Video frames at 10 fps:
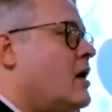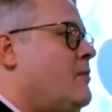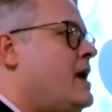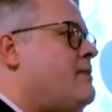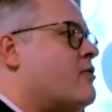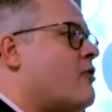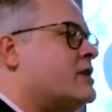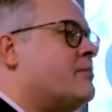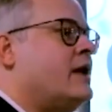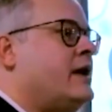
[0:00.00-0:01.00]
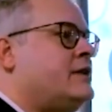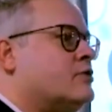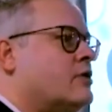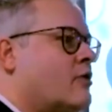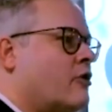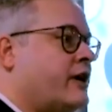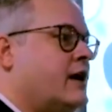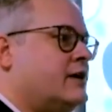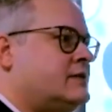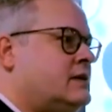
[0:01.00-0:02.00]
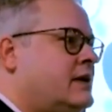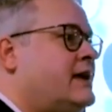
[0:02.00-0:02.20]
maybe rotablator or cutting